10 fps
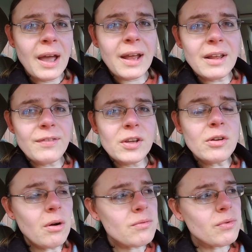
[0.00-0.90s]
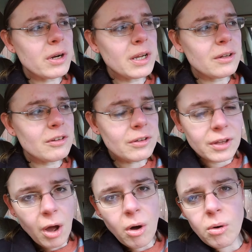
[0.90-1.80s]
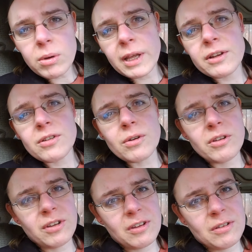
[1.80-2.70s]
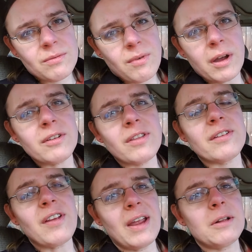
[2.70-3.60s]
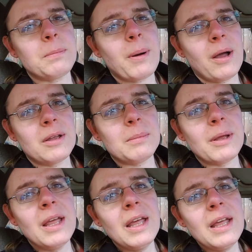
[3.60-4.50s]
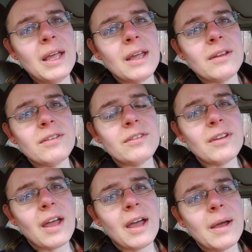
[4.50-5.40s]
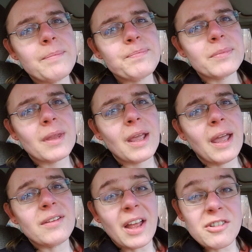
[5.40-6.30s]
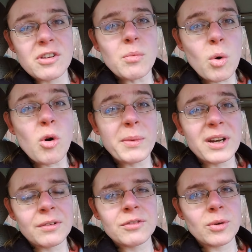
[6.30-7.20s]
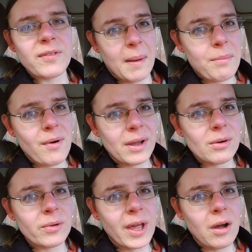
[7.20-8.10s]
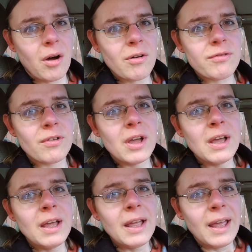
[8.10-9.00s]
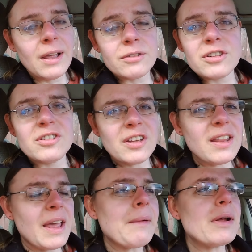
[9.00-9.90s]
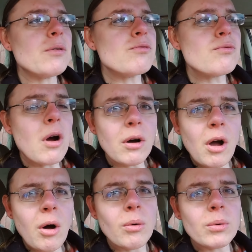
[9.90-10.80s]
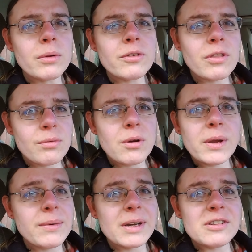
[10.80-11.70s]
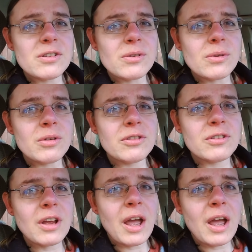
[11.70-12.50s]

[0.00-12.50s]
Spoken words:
And if you don't run it until the whole exhaust system right to the tailpipe is actually warm enough to evaporate all that off, it'll just sit there and it will rot holes through your exhaust,